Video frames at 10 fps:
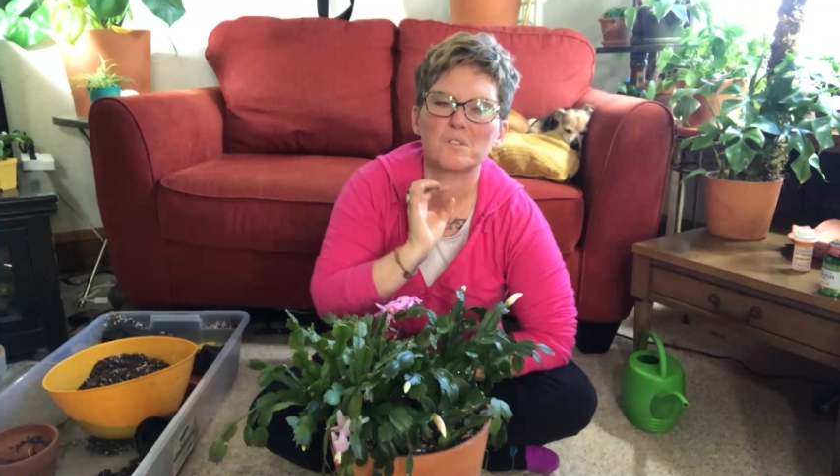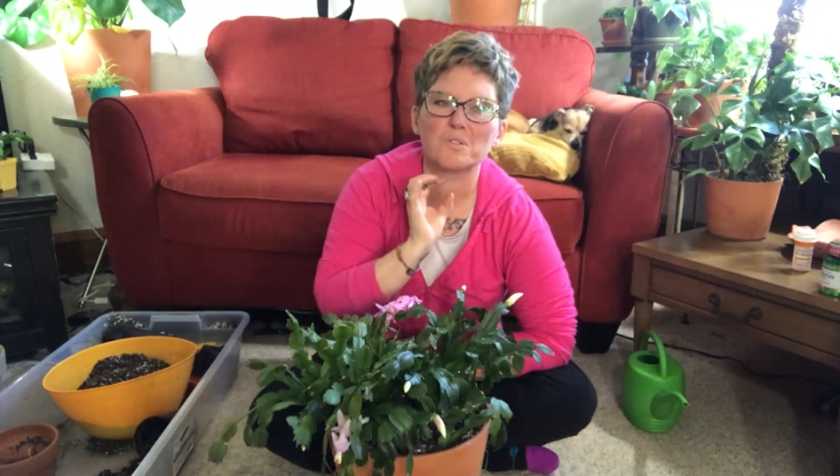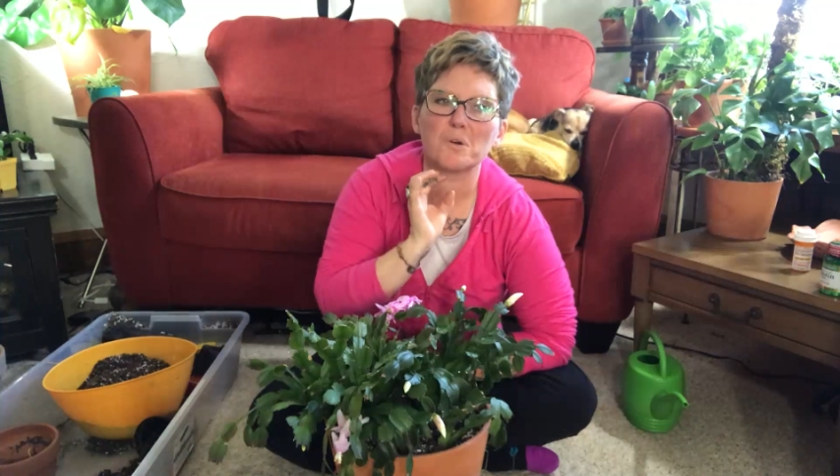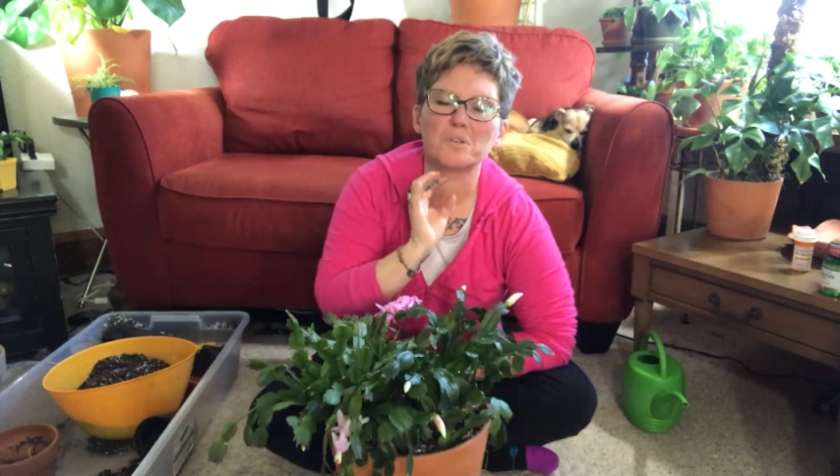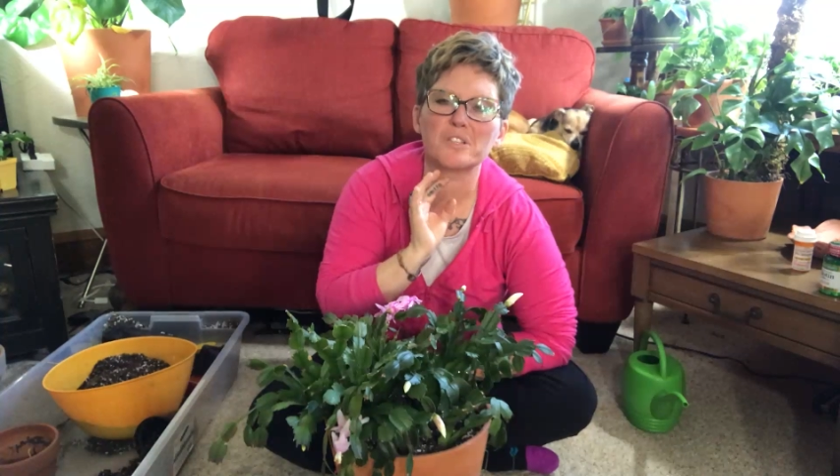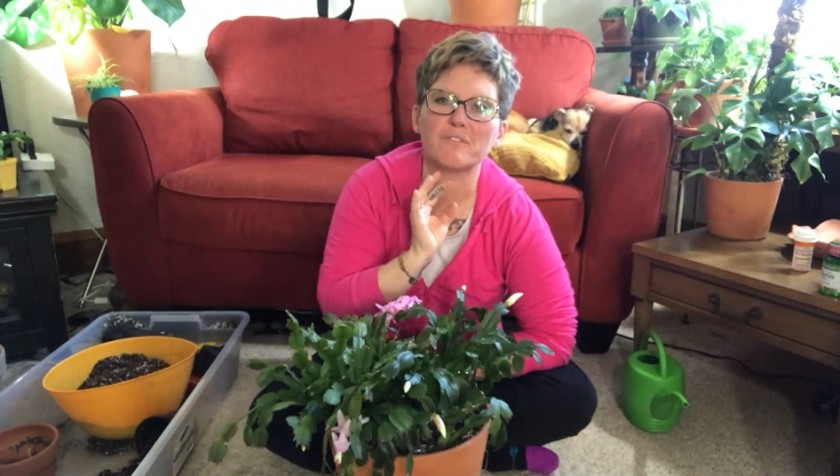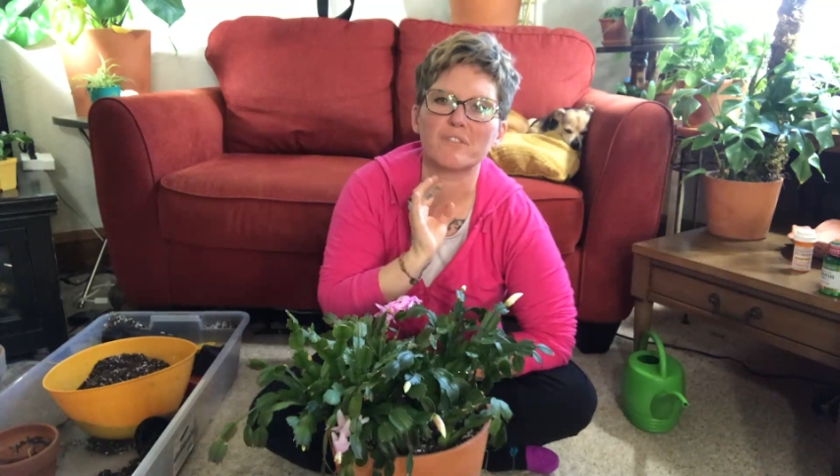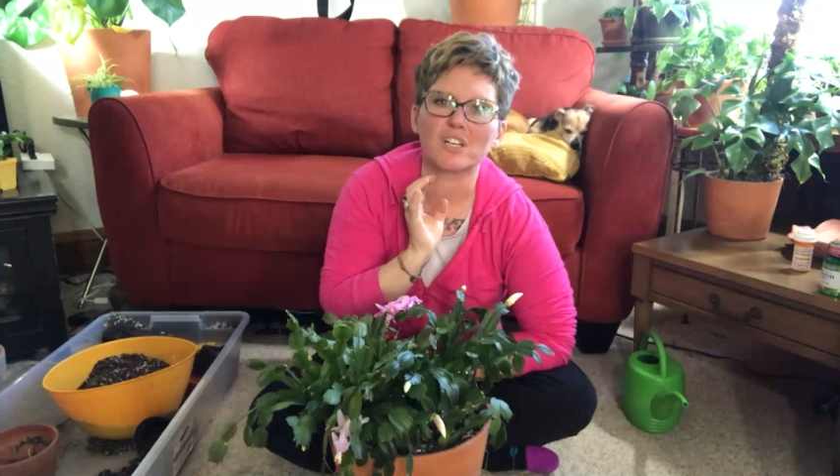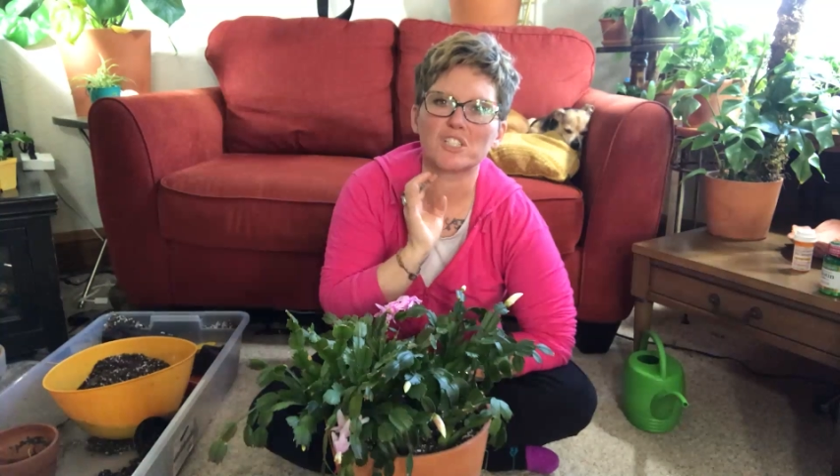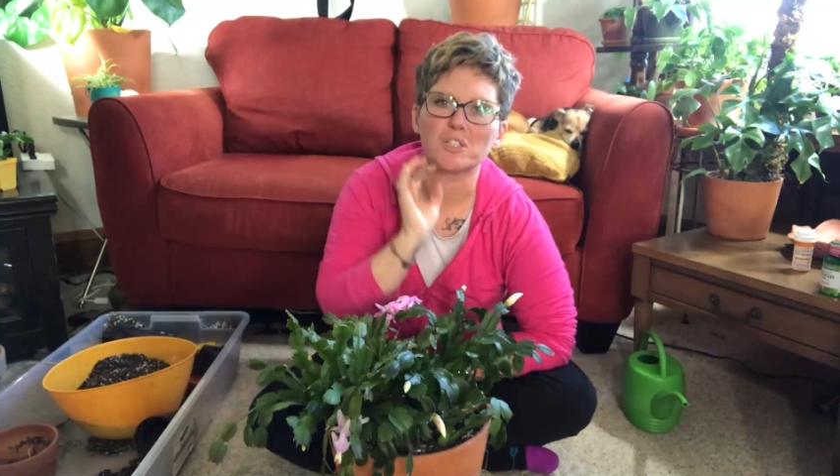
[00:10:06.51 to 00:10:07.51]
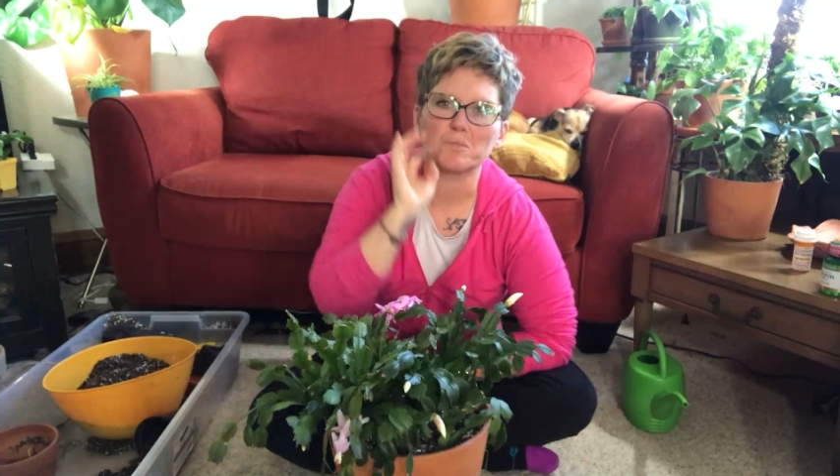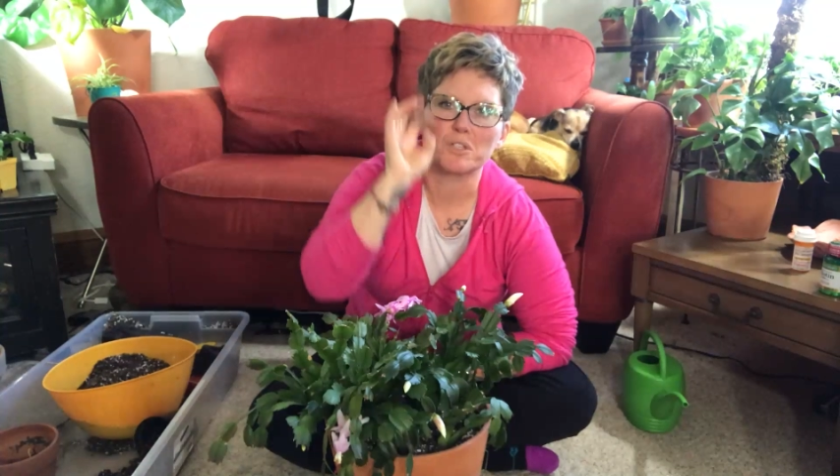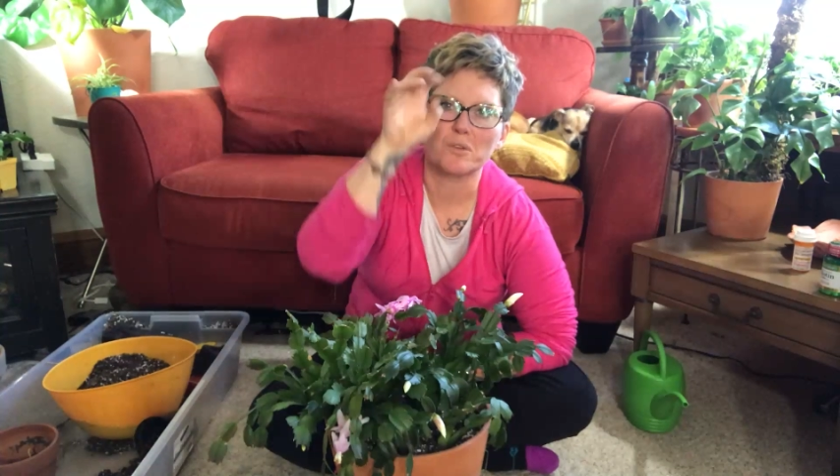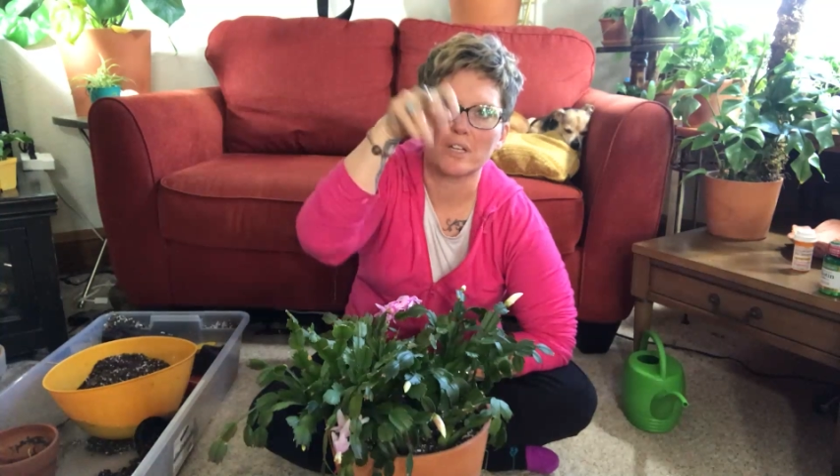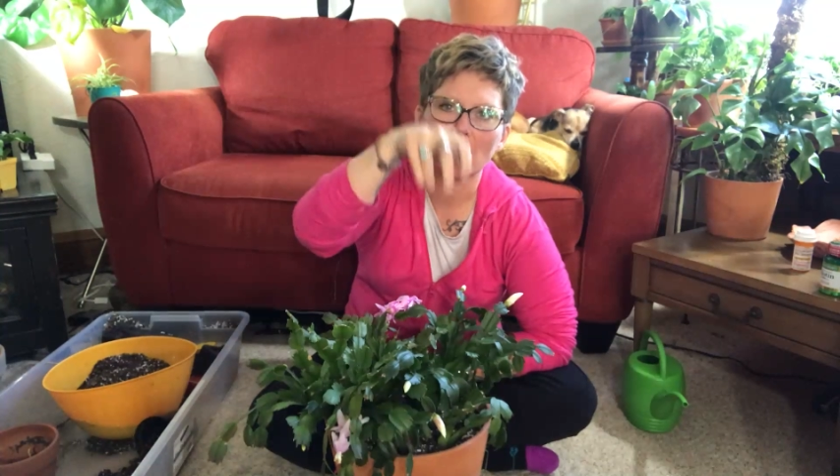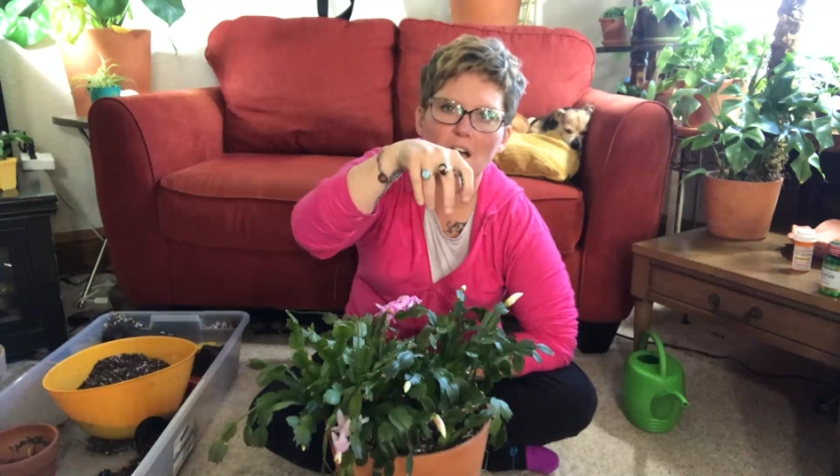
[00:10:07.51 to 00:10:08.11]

gross infection was going